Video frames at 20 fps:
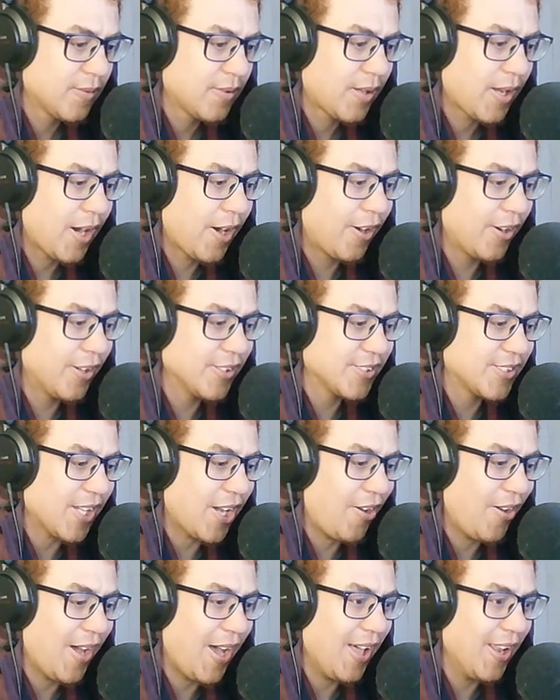Eren's
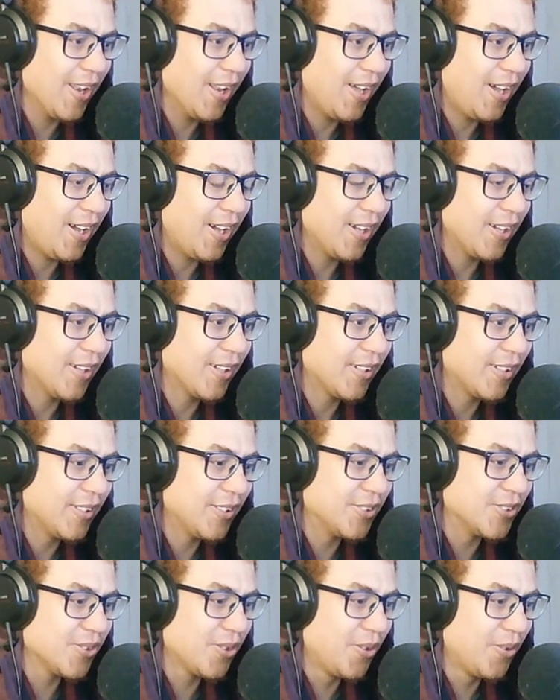our ally.
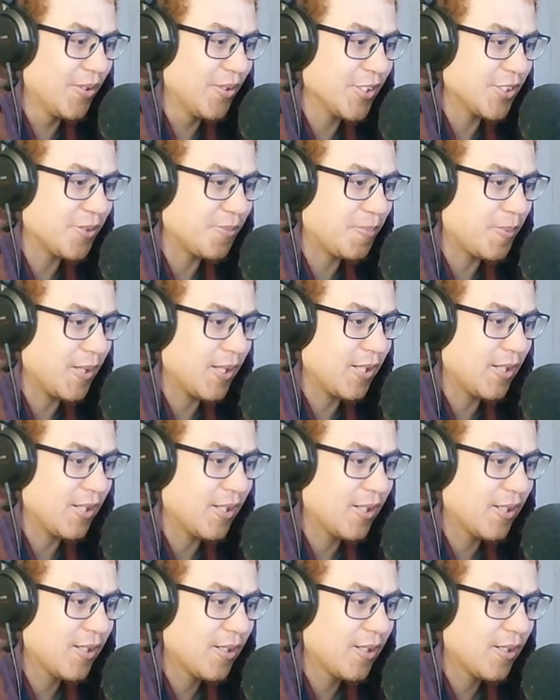He's always been.